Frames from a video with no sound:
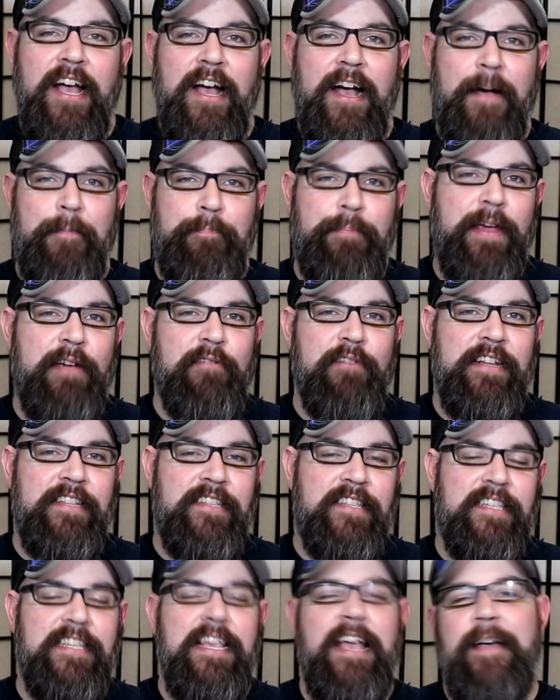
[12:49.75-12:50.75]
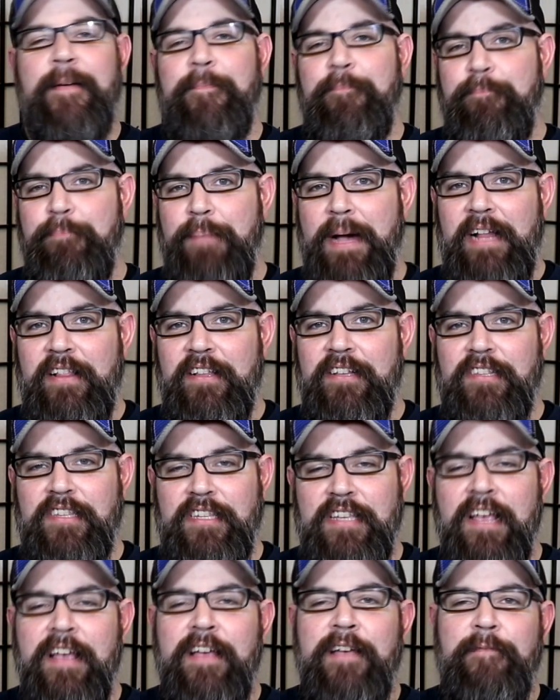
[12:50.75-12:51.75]
appearance,
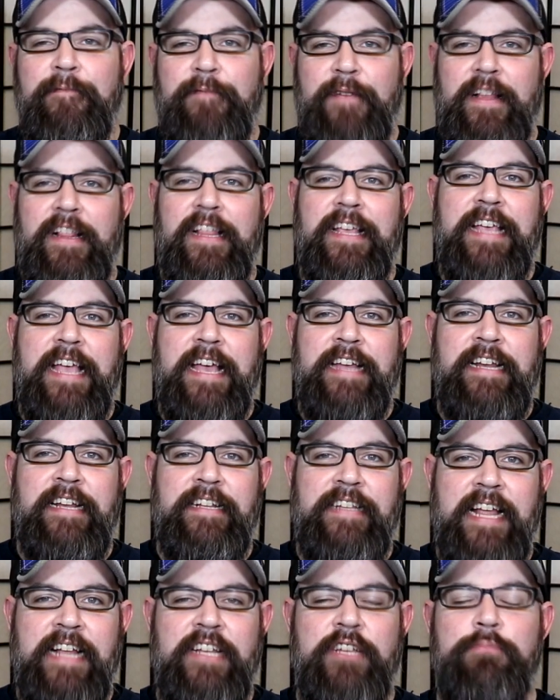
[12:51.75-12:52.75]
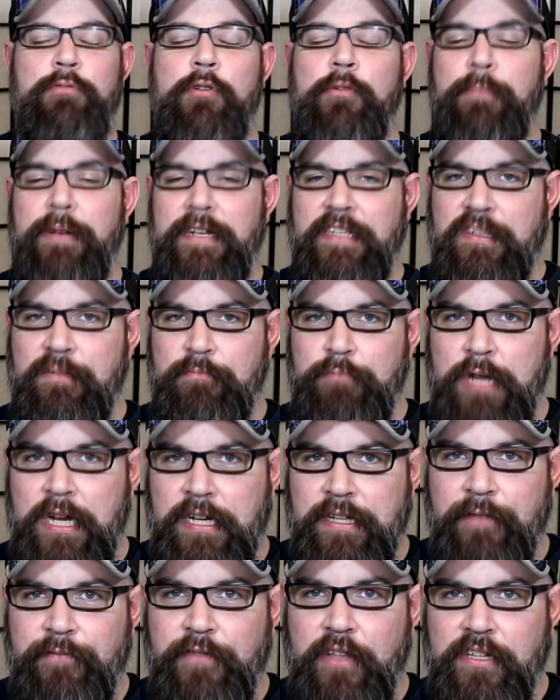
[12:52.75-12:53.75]
balance, feeling, and intangible, my
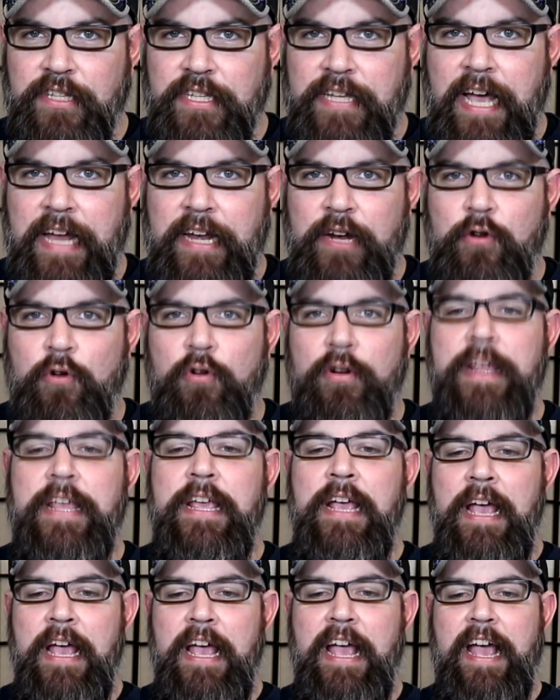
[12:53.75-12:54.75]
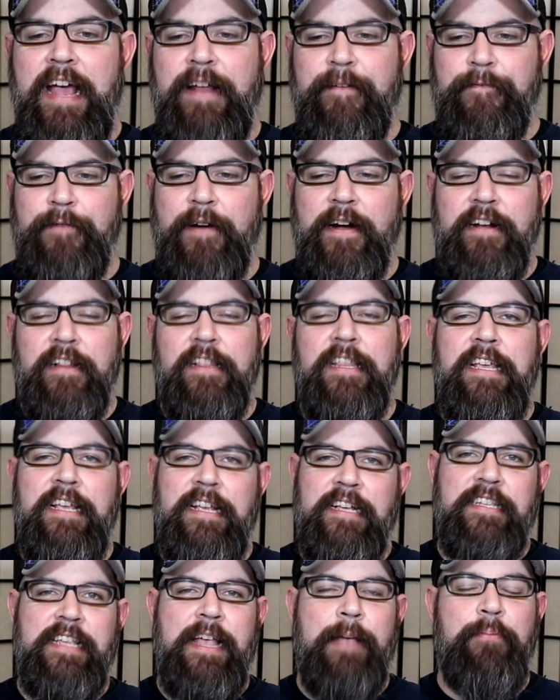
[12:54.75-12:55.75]
subjective thoughts category, and finally,
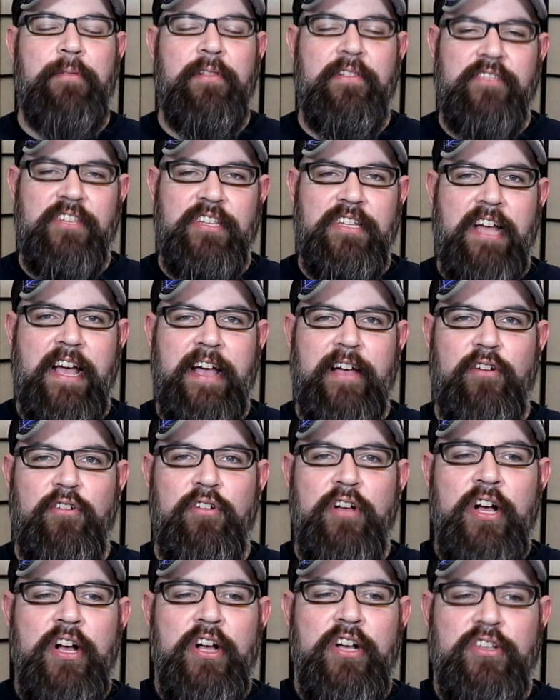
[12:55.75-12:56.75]
example of style.